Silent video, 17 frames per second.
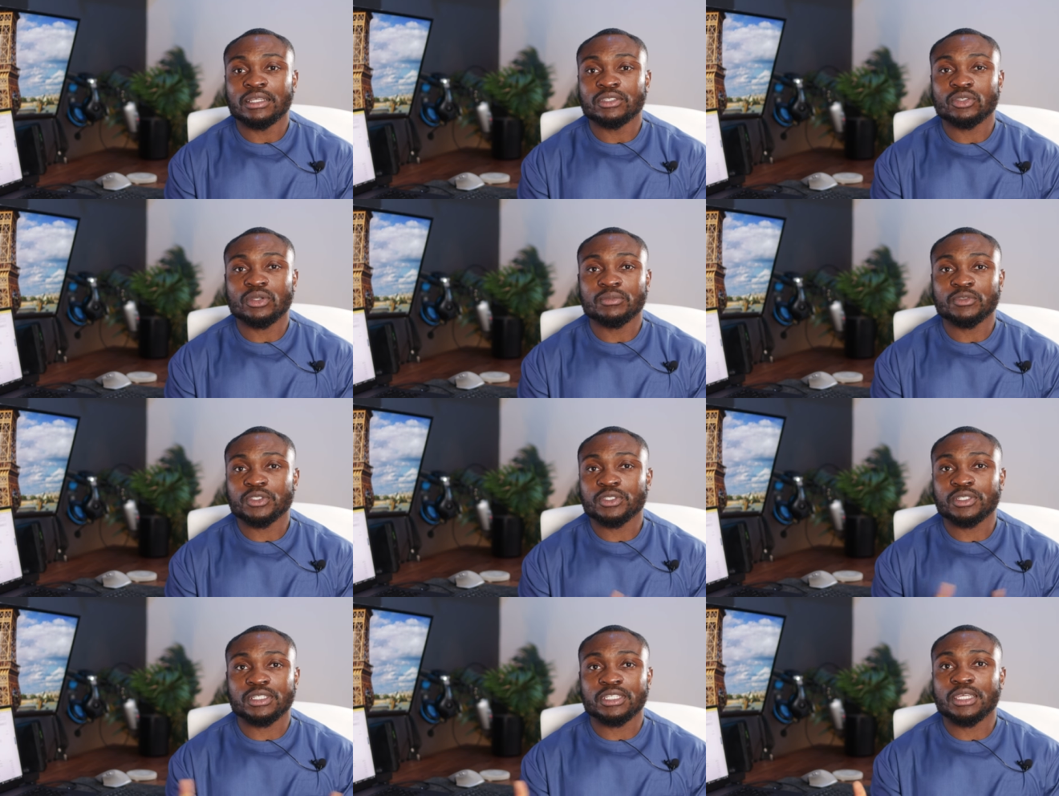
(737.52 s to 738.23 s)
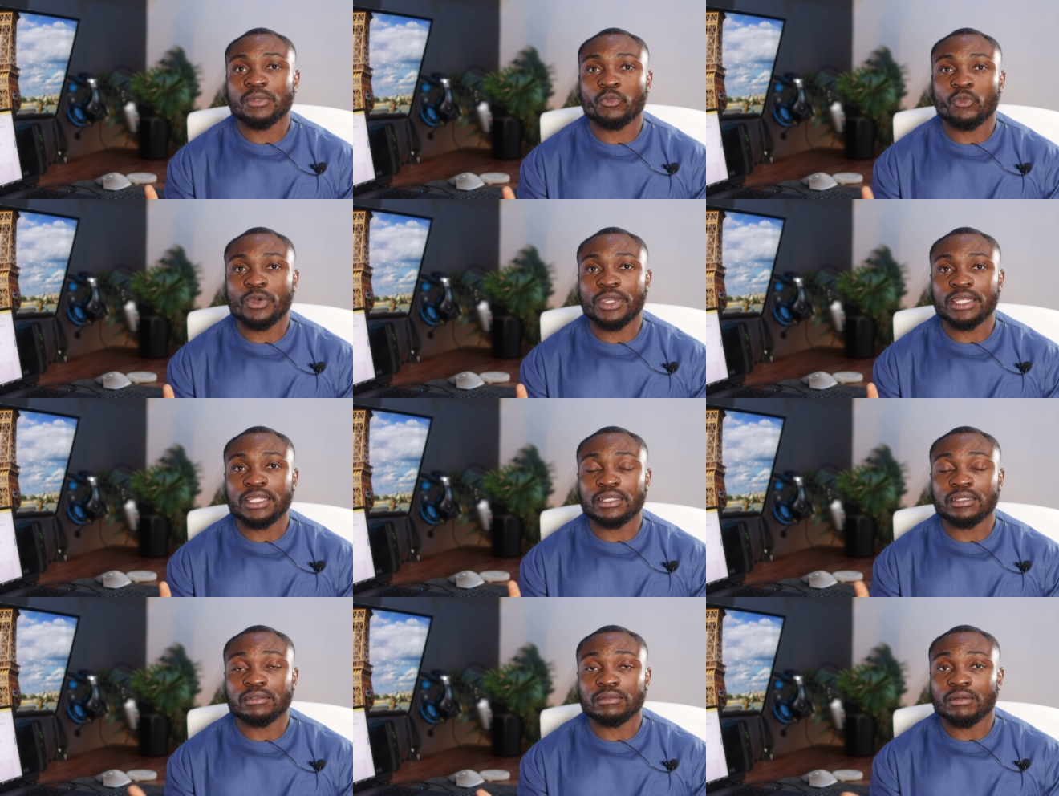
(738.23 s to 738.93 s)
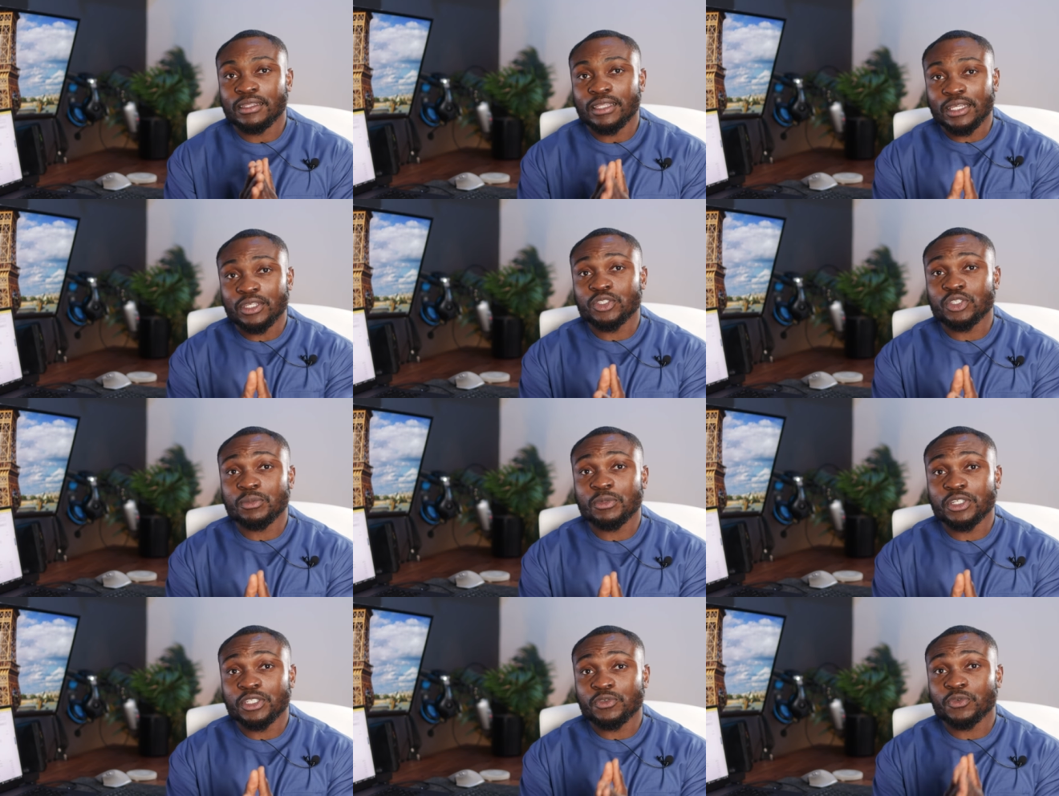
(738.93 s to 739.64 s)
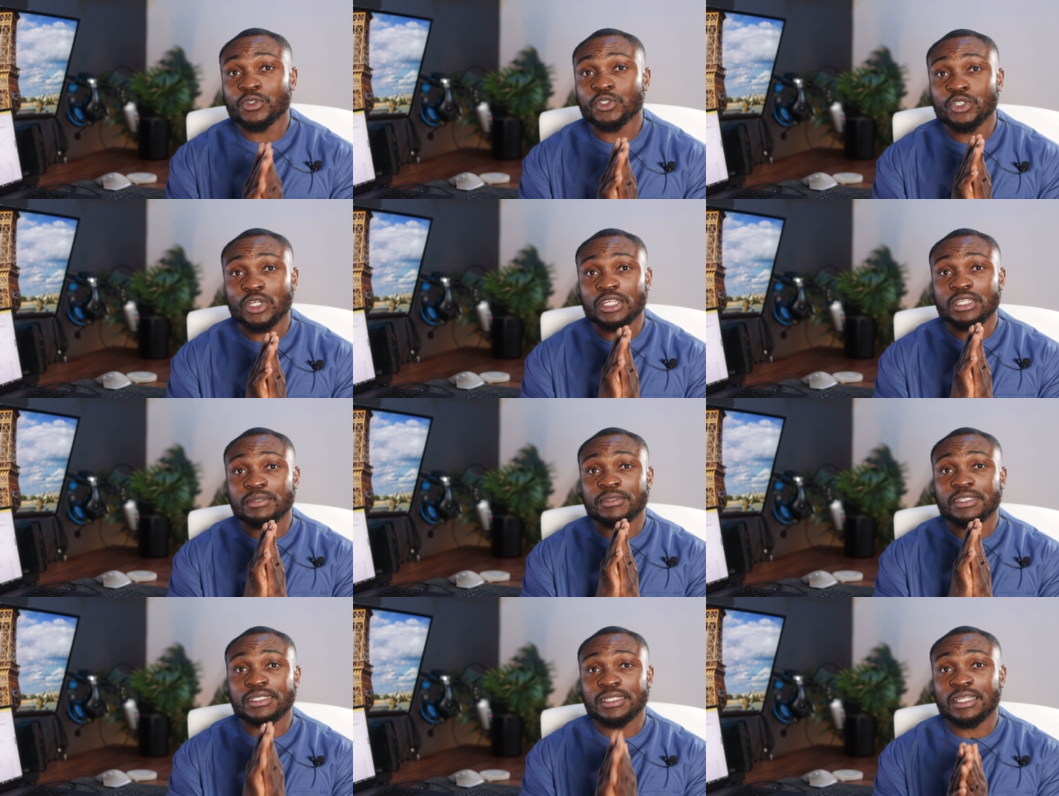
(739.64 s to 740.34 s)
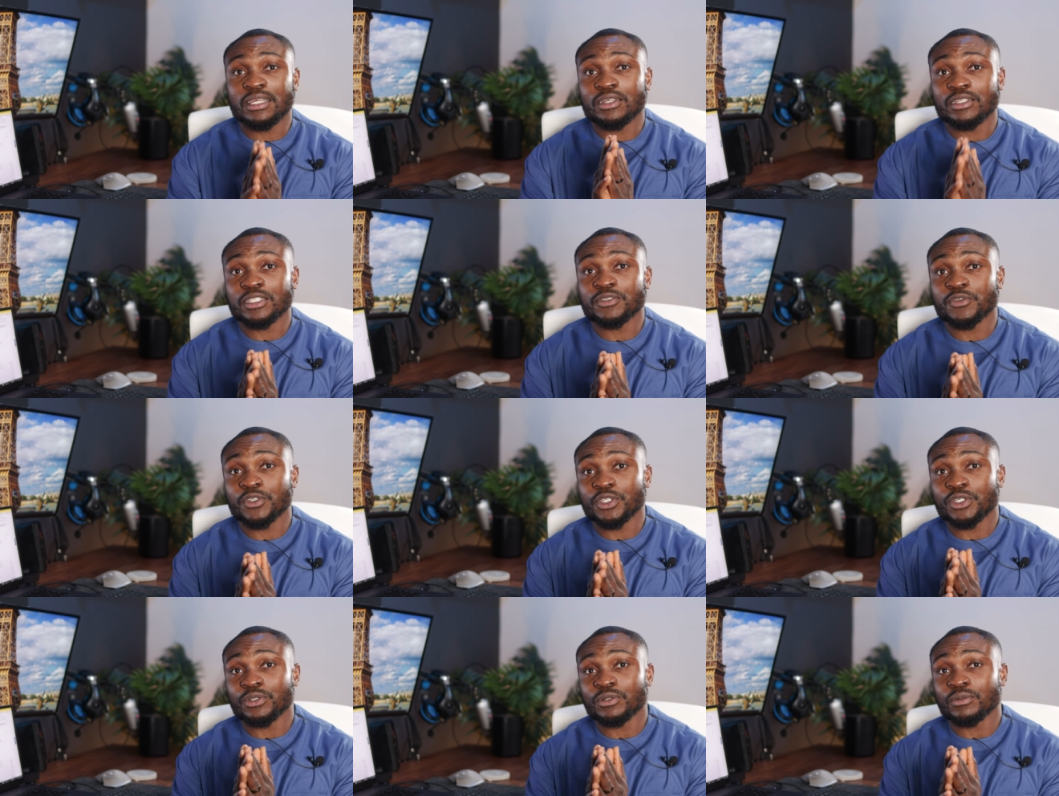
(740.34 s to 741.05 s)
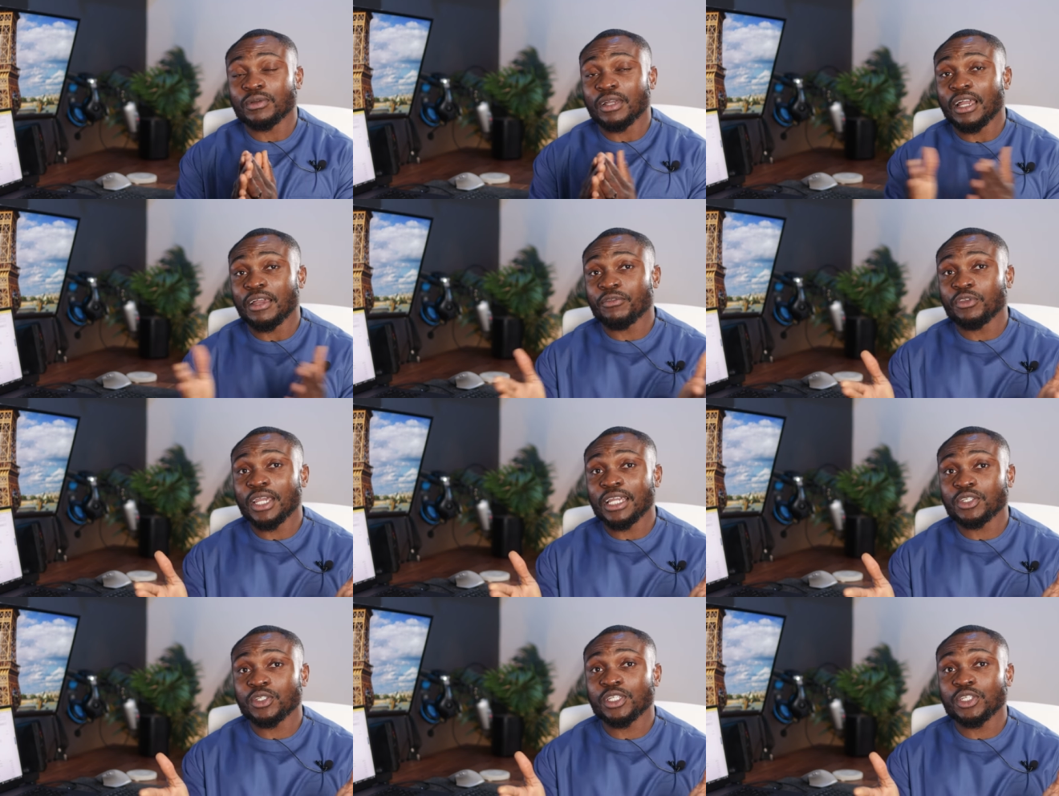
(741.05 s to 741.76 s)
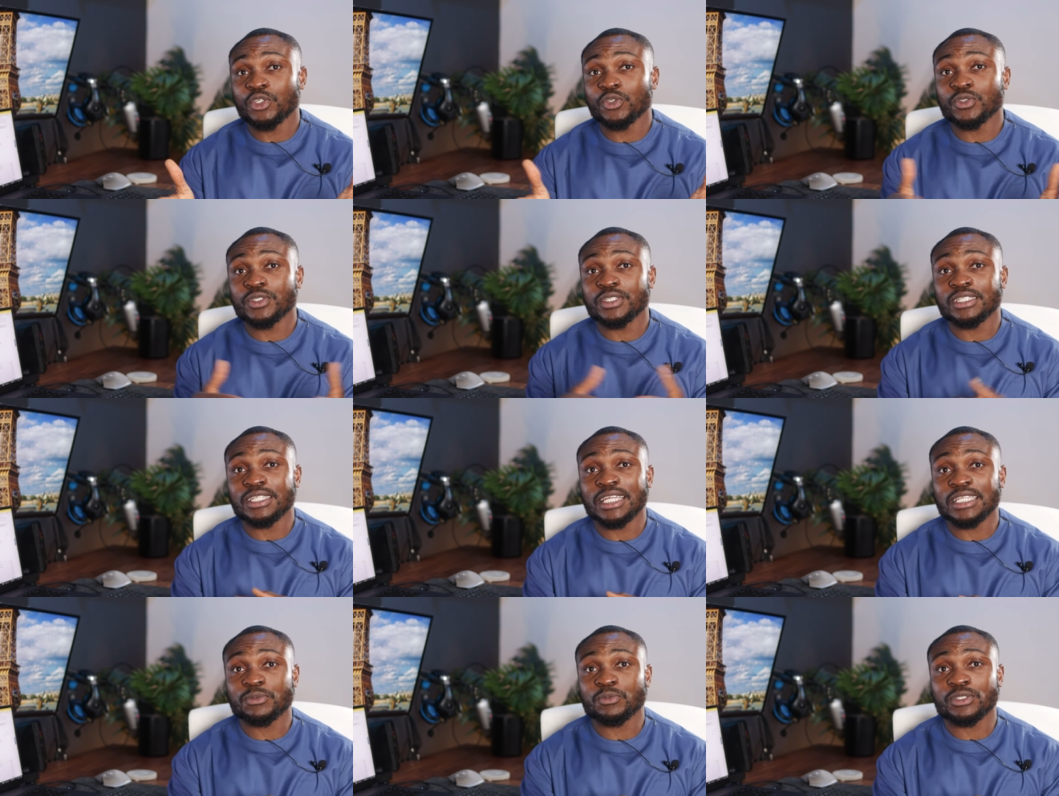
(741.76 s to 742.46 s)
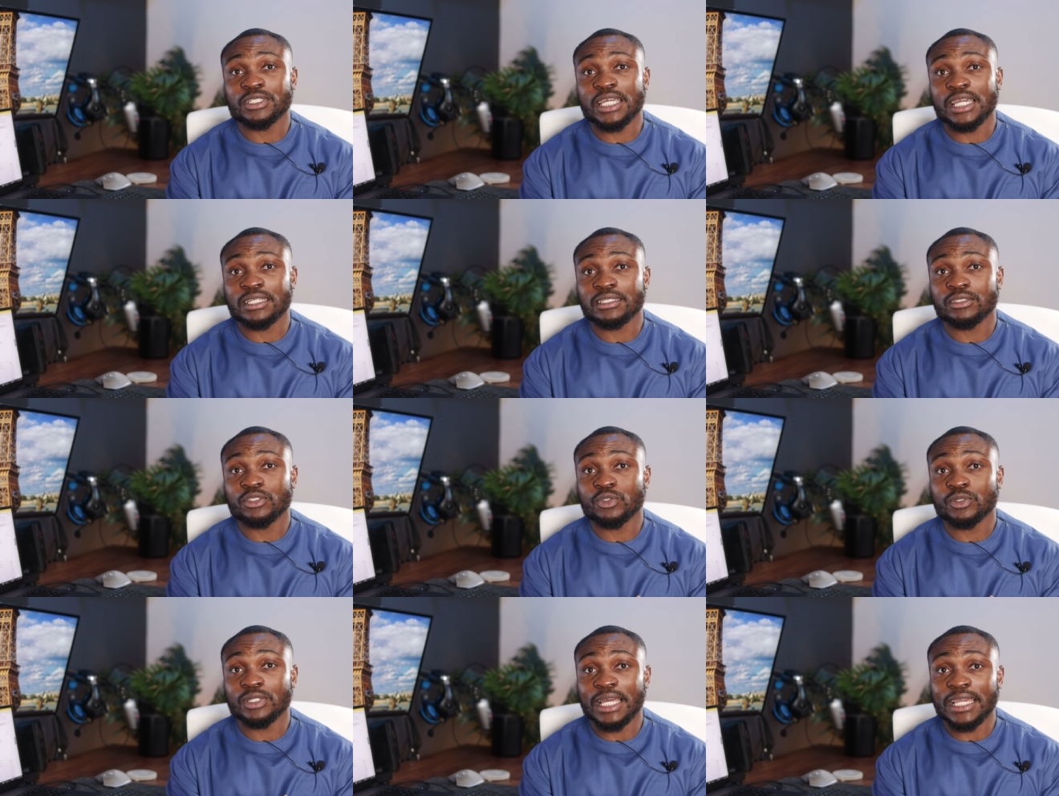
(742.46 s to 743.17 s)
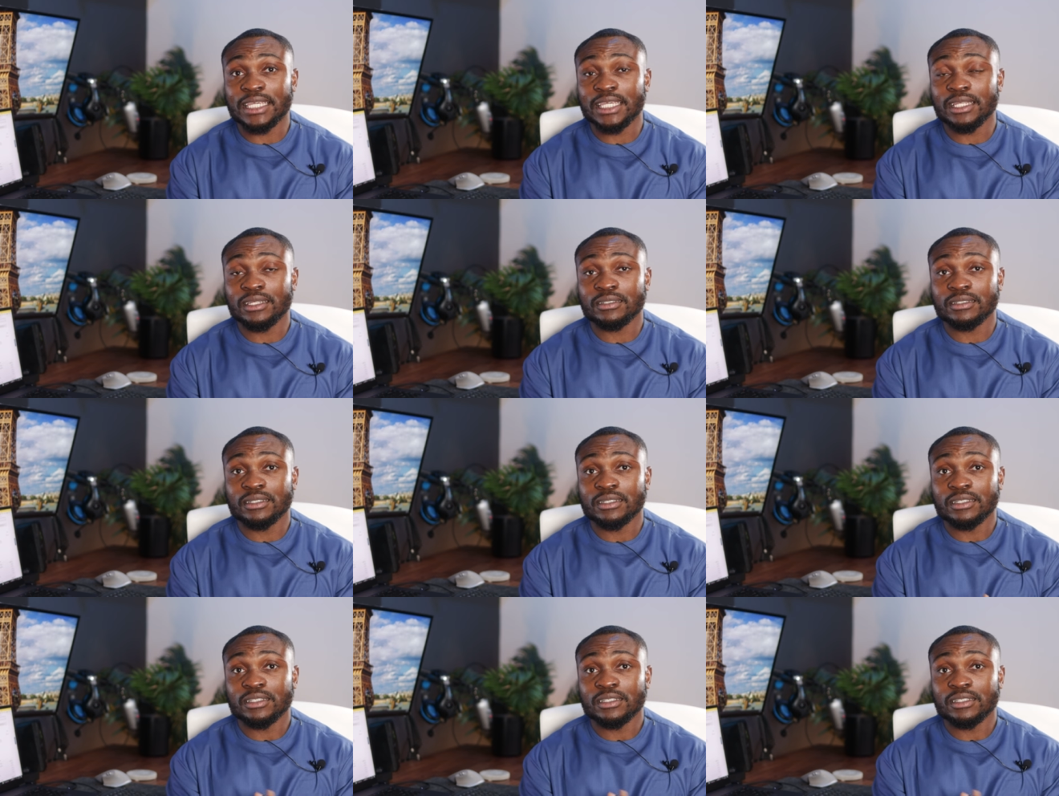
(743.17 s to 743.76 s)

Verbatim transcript: So I'm just gonna keep waiting. Thank you so much for joining me today on this video. Have you actually used the Nest Protect? Do you like it?